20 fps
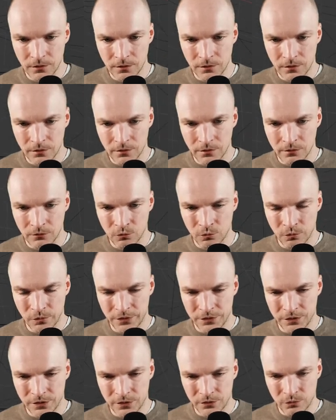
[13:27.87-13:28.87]
little
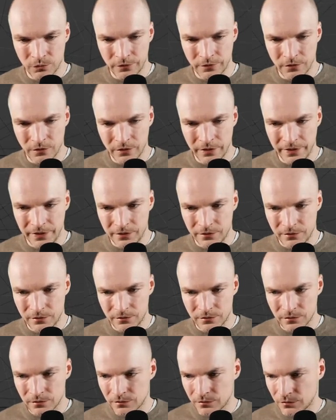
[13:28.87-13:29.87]
ridges with
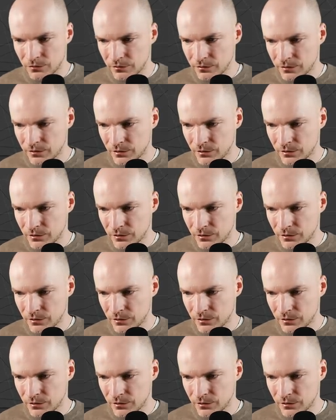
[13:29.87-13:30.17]
lights. So let's